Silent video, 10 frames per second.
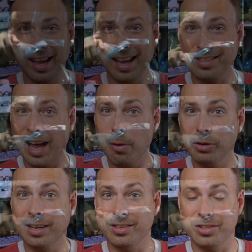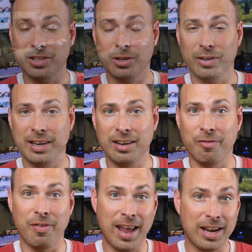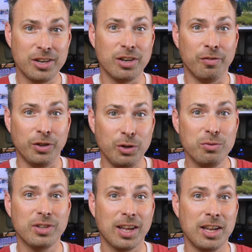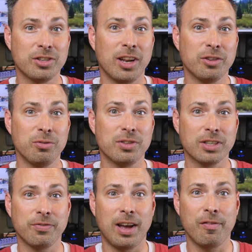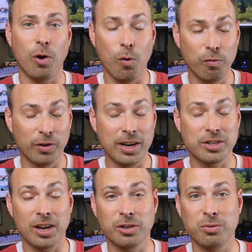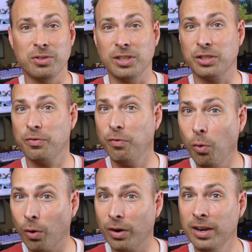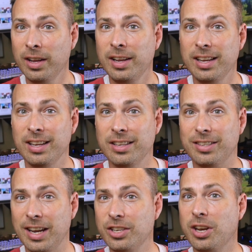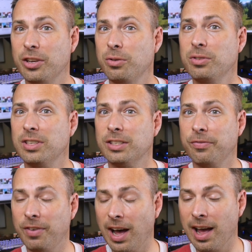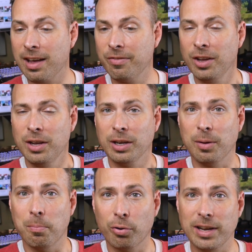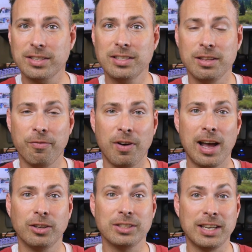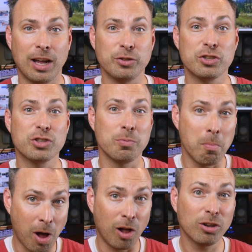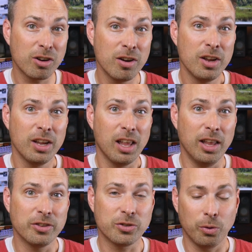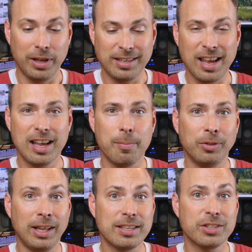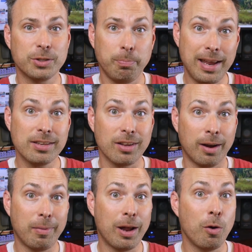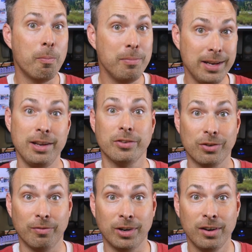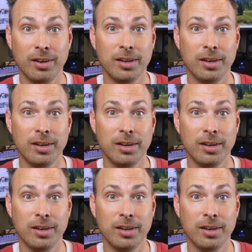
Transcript: I guess I would consider an advantage of using H.265 over H.264 is H.265 compresses the files down smaller, uh, so they take up less space on my home media server.